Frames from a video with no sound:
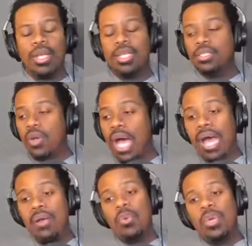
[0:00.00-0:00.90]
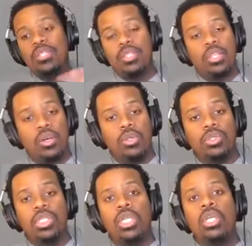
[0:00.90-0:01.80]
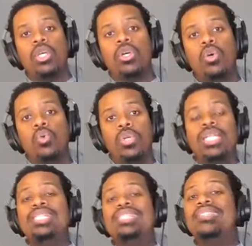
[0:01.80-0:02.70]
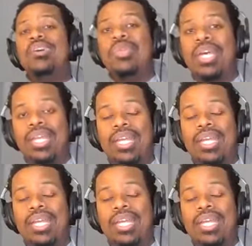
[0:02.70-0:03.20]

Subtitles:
And so I went to those who needed to know that.